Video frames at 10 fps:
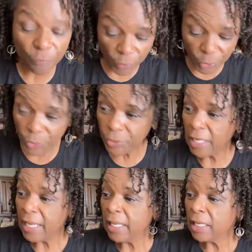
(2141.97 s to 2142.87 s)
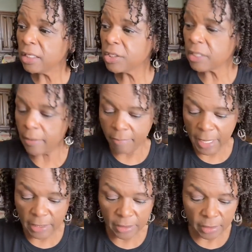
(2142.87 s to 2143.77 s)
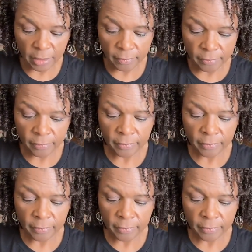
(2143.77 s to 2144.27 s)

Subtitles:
food. Looks amazing.